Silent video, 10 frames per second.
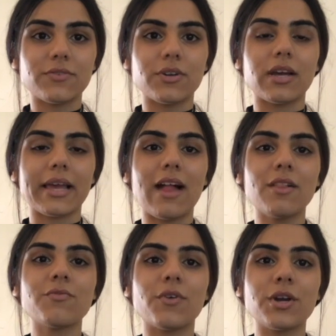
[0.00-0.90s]
for the
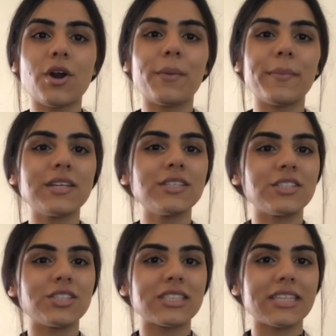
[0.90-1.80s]
California Armenian
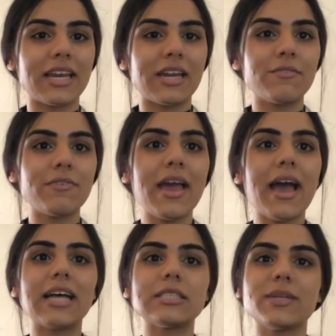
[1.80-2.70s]
Legislative
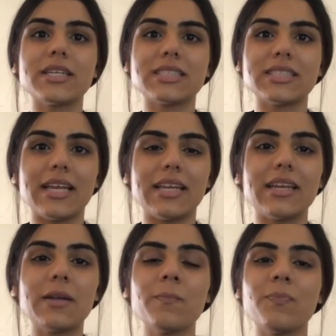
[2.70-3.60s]
has been
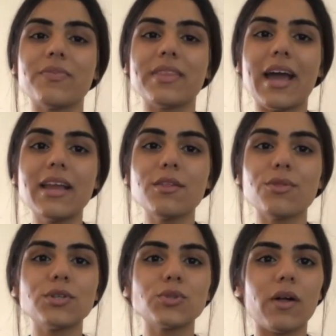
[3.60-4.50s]
extended. 9th
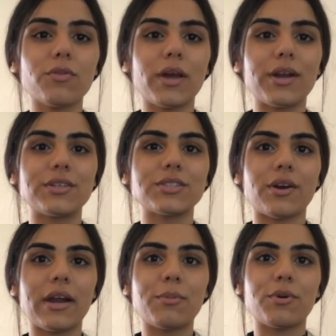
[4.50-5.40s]
through 12th graders
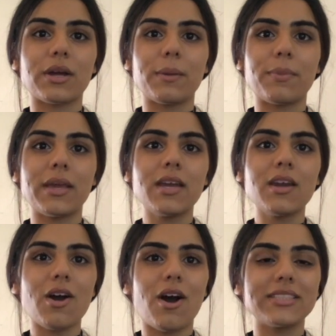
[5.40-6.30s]
are able to compete in
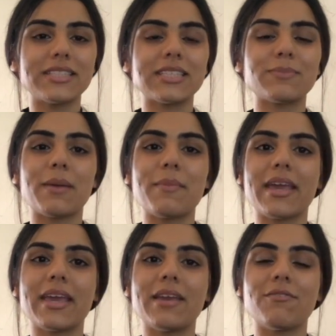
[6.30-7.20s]
a contest by
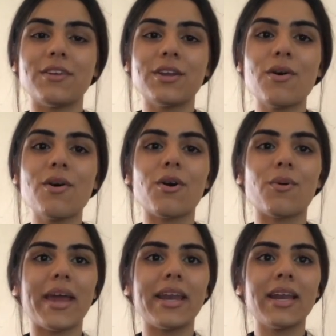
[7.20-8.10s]
making a video or
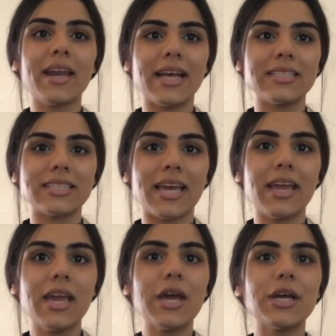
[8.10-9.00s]
writing an
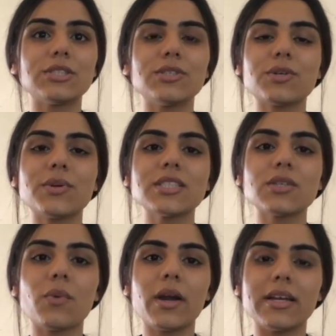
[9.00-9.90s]
essay to increase
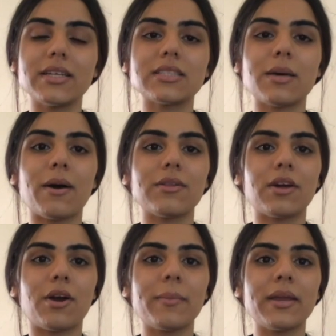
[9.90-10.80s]
awareness about
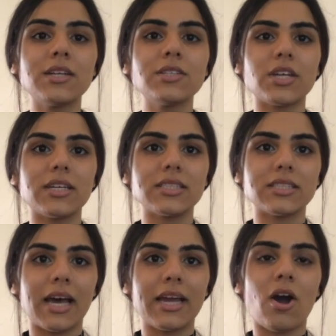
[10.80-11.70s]
the Armenian
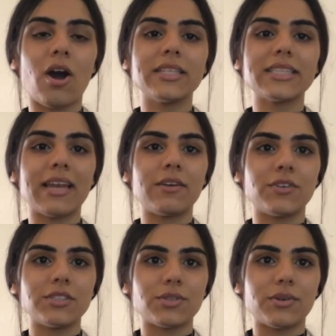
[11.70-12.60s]
genocide on its
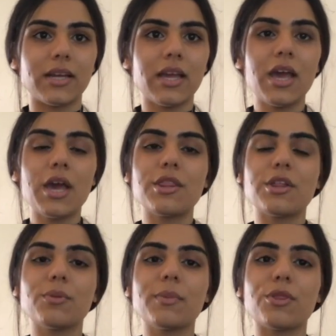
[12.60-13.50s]
anniversary.
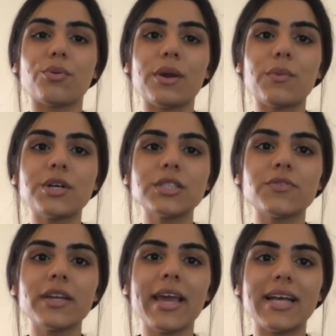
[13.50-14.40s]
There will be 3 winners
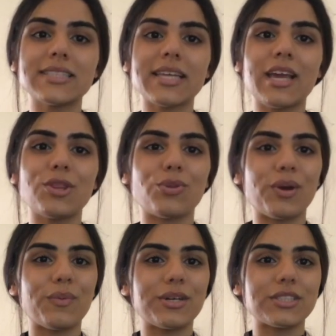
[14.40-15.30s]
for the essay and
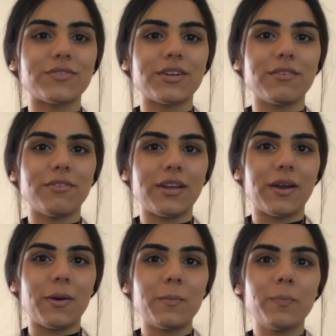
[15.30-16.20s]
3 winners for the
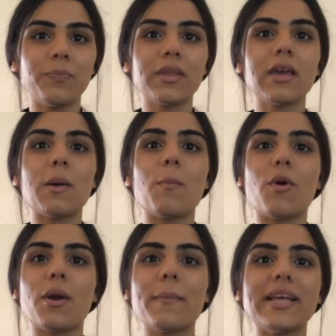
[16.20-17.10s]
video.
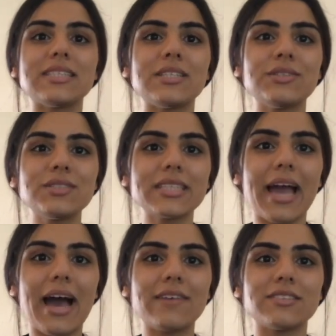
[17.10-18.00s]
More amazing news,
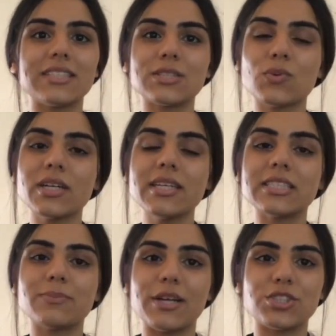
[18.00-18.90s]
Cavs, this one
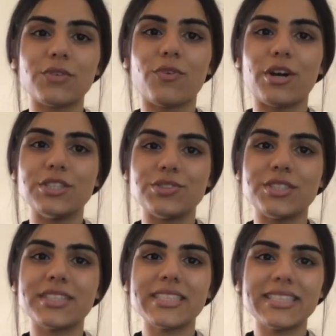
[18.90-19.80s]
especially for our
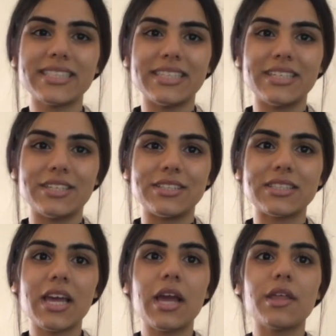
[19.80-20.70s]
juniors and
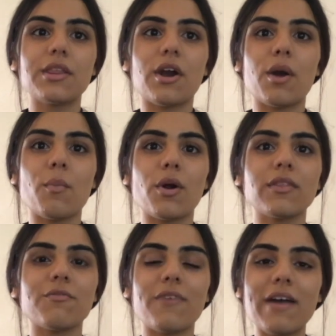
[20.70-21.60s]
seniors. There are more
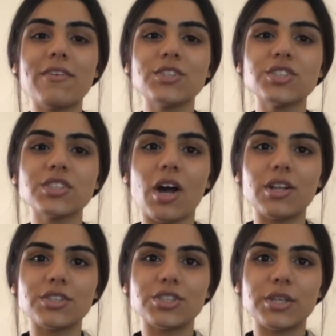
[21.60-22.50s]
than 500
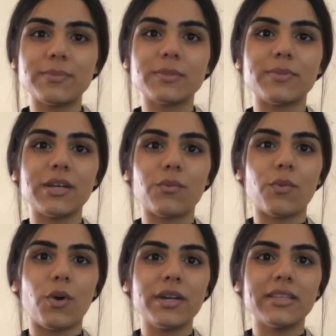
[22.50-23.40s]
scholarships being
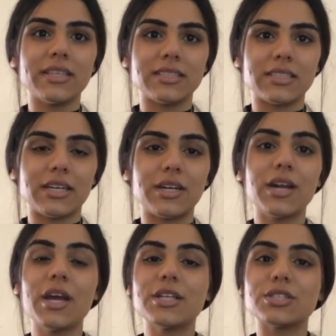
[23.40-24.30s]
rewarded this year.
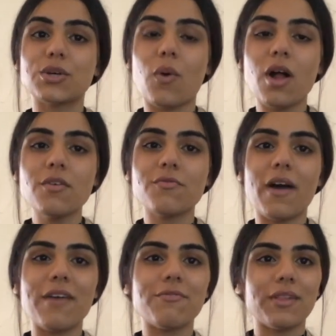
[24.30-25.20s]
To
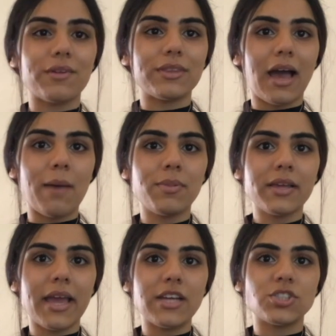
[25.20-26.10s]
qualify, fill out the
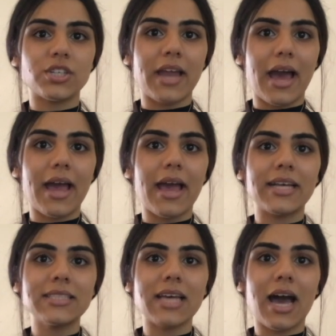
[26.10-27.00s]
application at
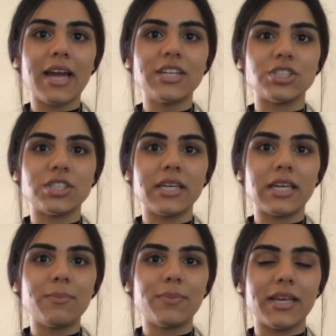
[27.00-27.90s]

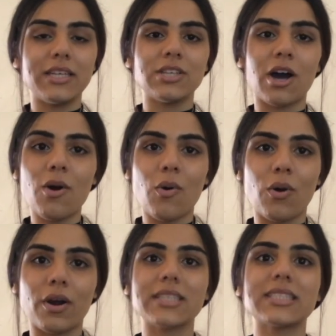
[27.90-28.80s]

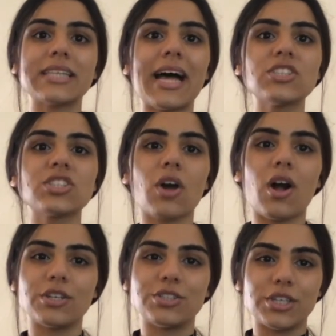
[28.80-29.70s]

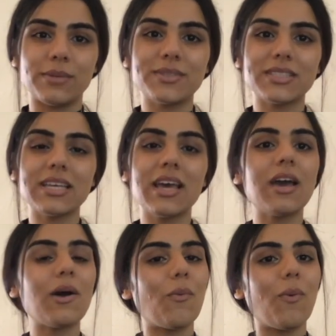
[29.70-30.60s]
sigep.org/scholarships.
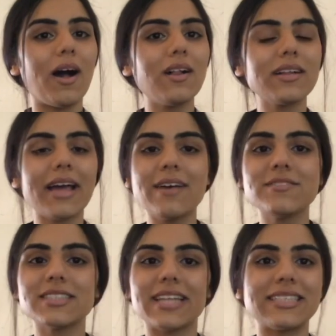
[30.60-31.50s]
Well,
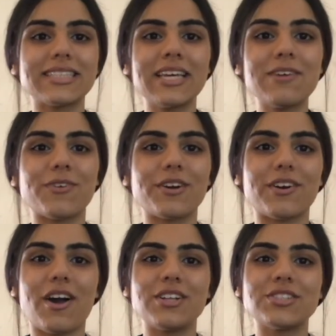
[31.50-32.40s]
Cavs, that's it for your
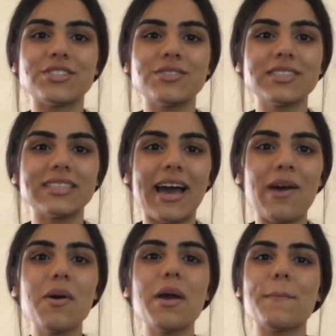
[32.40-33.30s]
college news.
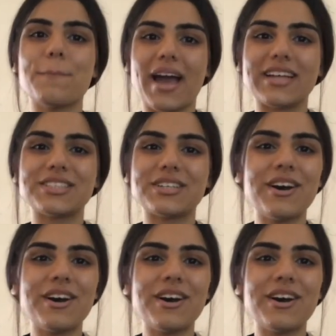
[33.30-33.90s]
Now, back to your